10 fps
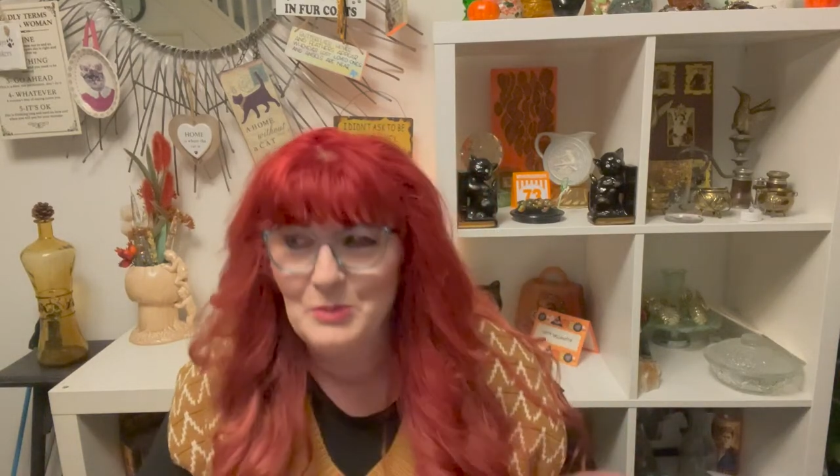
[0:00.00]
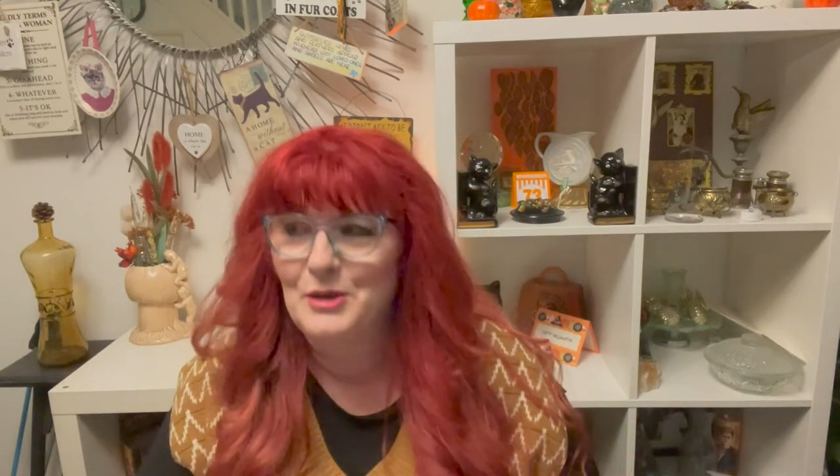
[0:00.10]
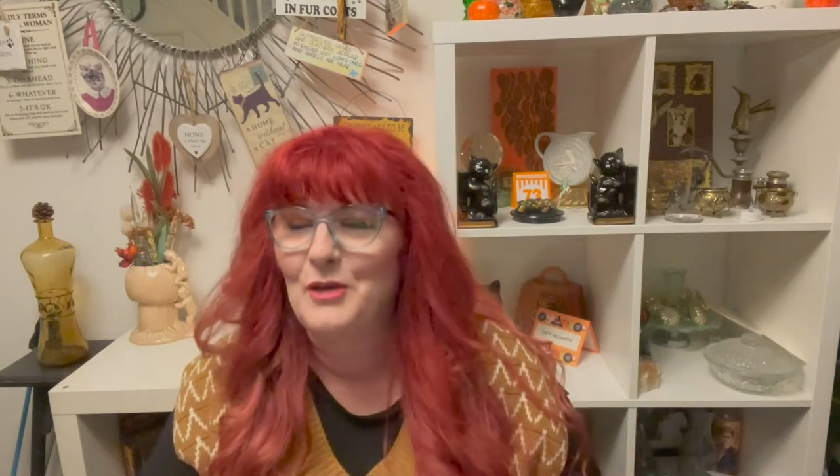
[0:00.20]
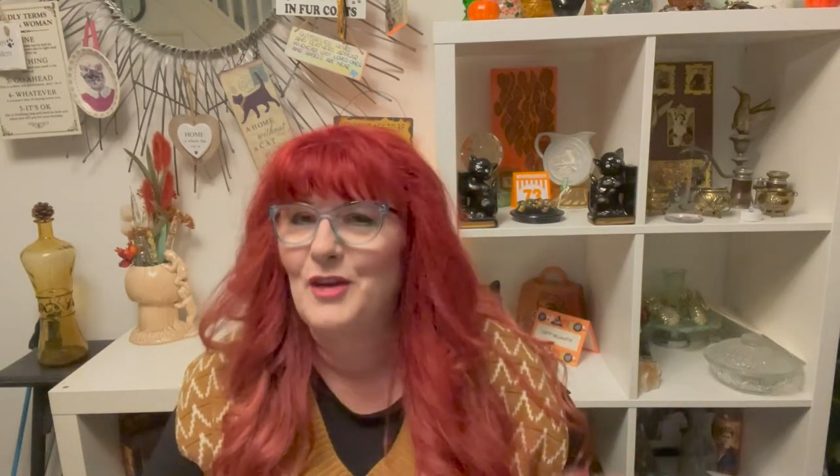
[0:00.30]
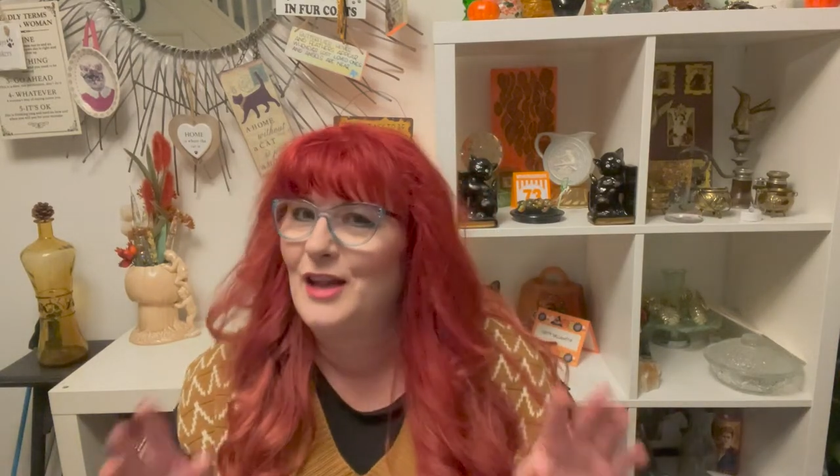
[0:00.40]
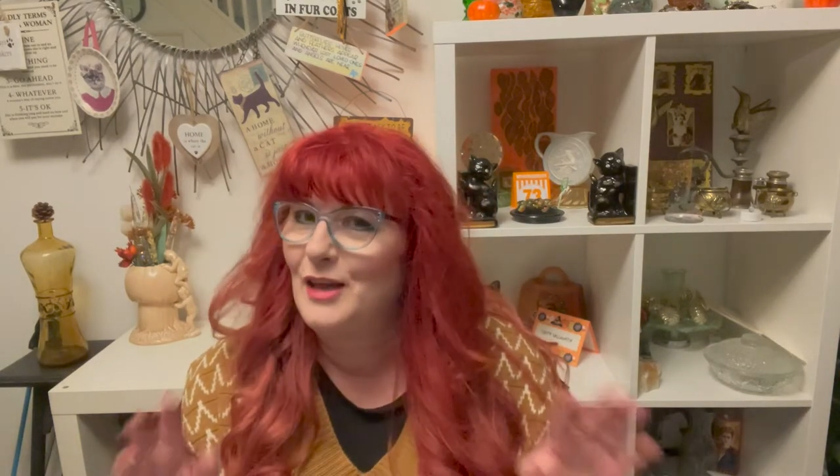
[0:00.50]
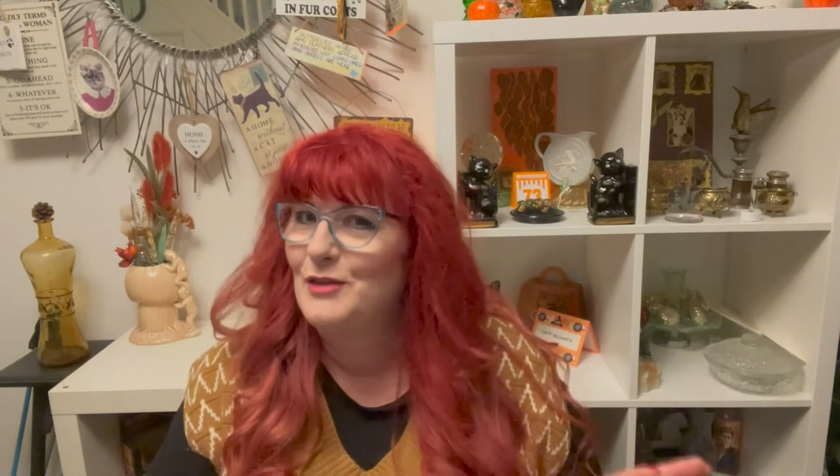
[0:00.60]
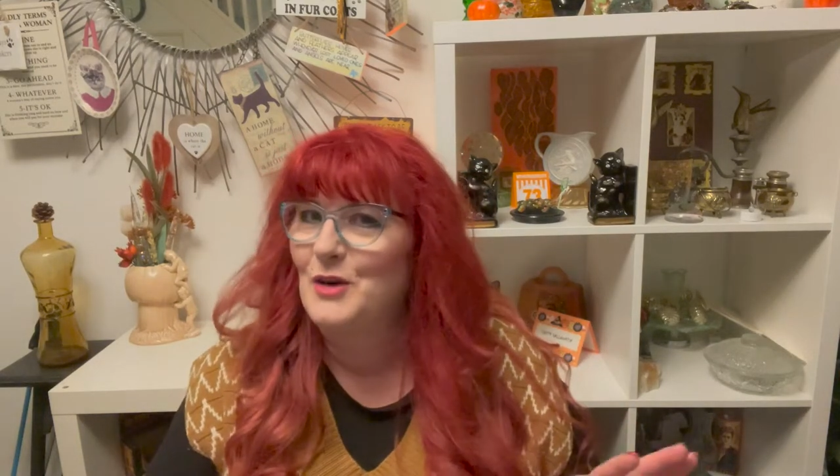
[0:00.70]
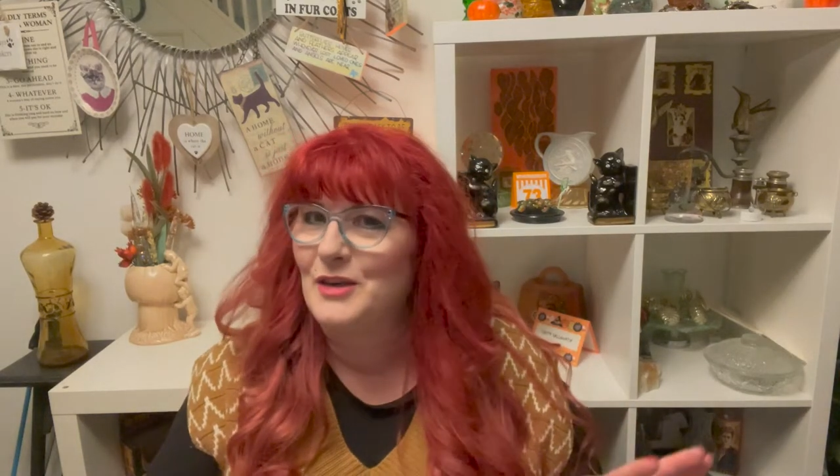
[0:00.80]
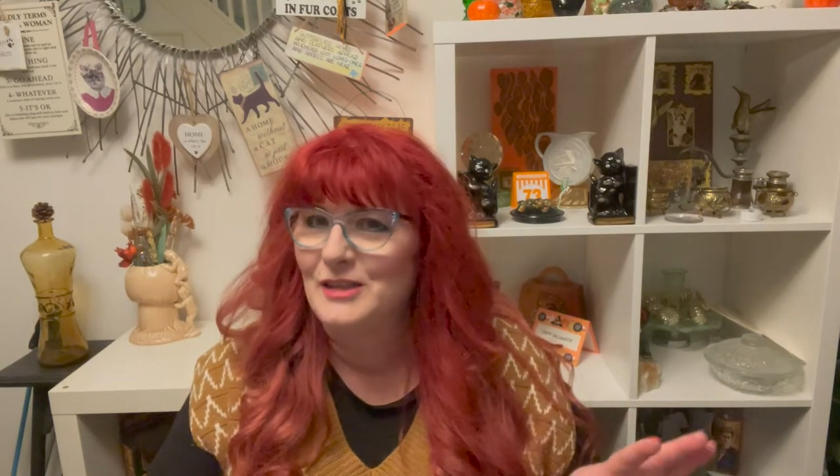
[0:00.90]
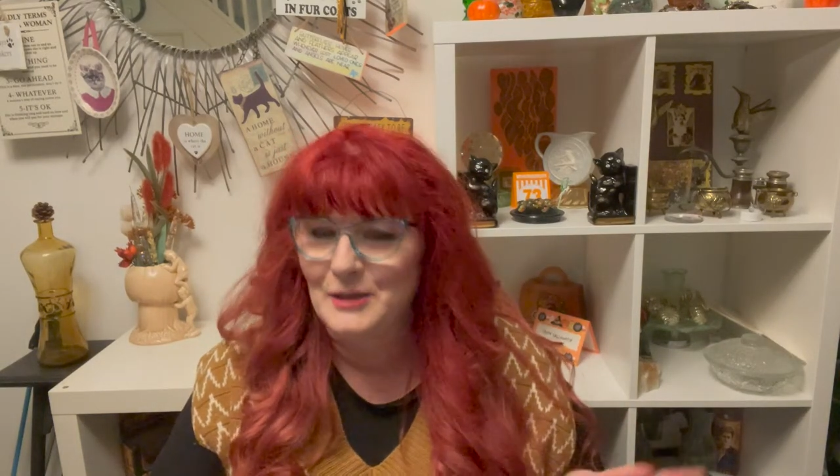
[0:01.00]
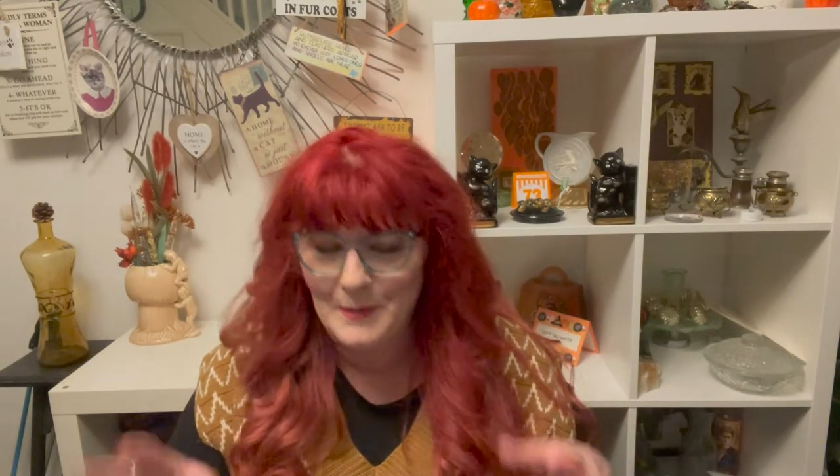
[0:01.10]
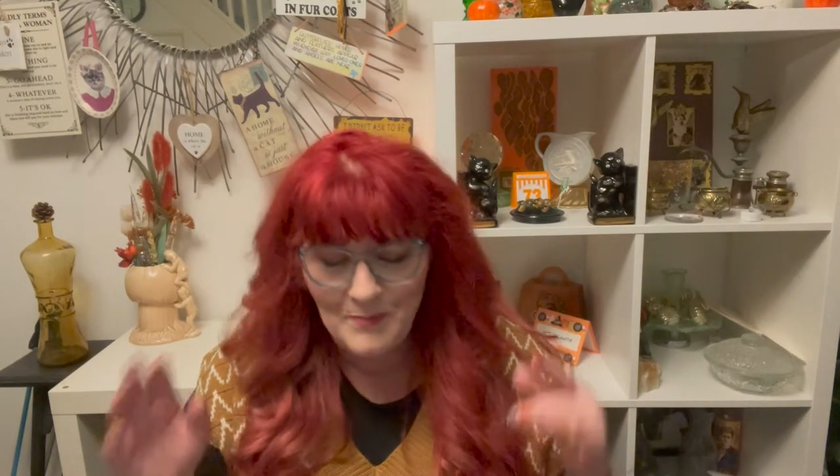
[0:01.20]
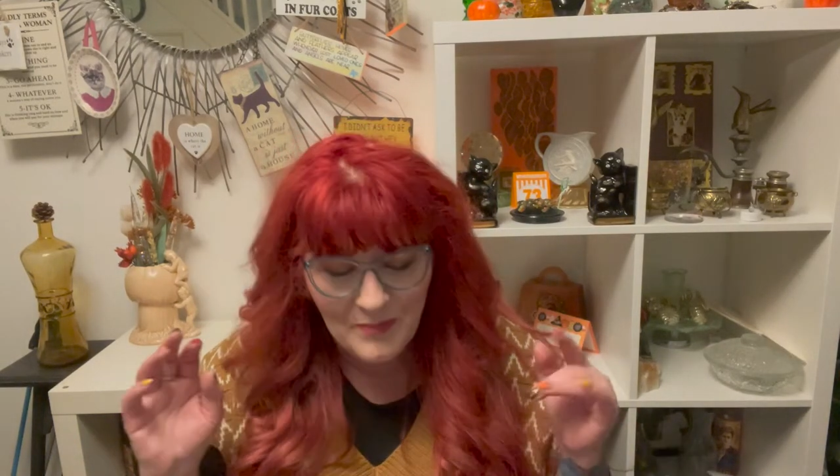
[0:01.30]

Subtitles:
booth that I love going to.